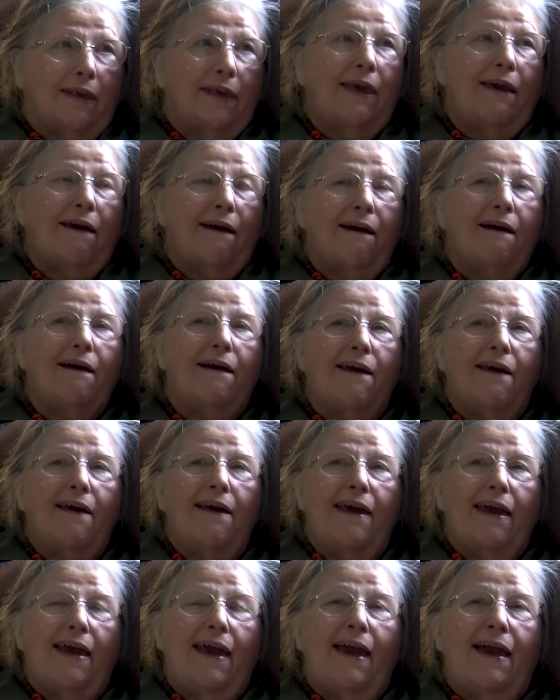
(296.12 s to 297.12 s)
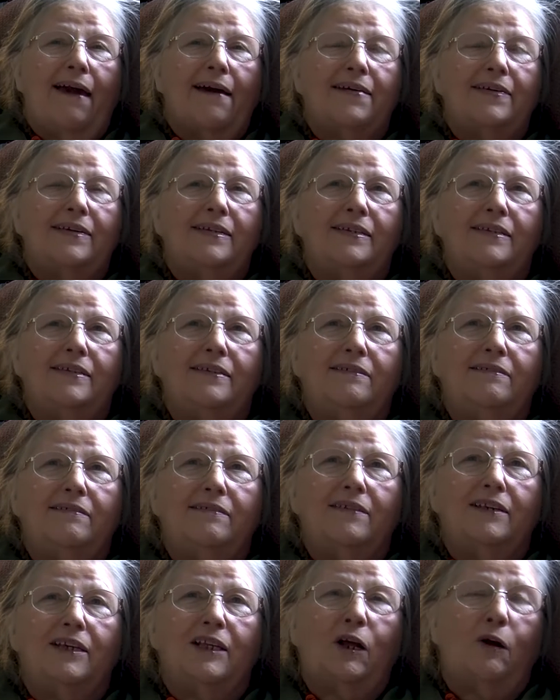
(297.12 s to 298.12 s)
Yeah, and,
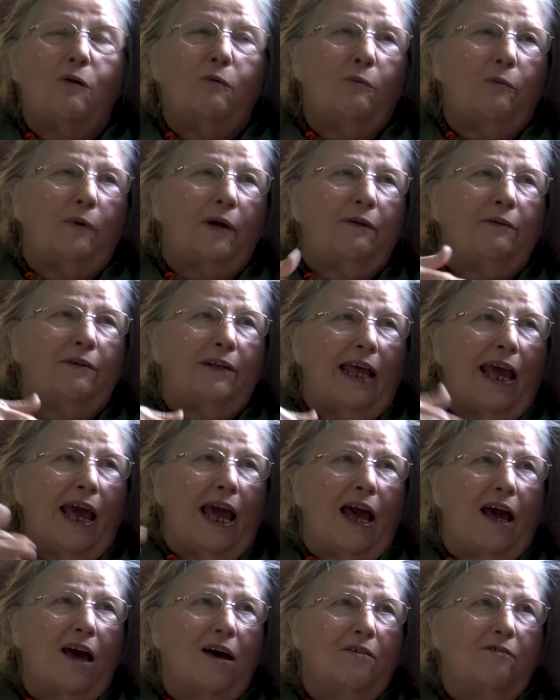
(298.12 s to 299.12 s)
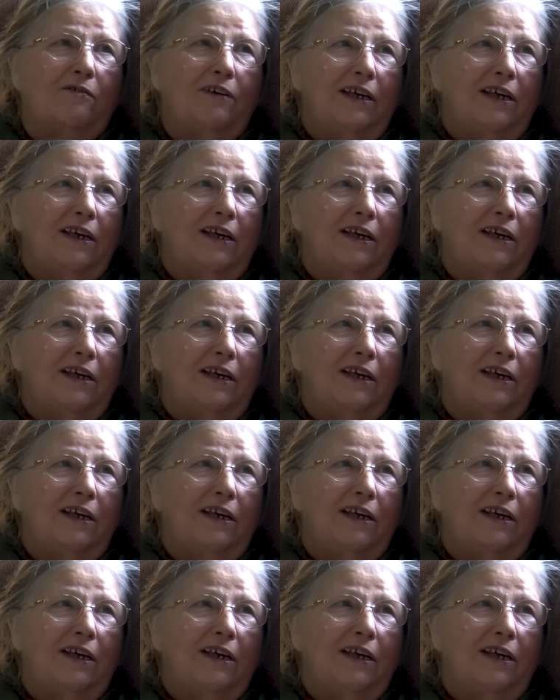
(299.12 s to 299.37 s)
we would have,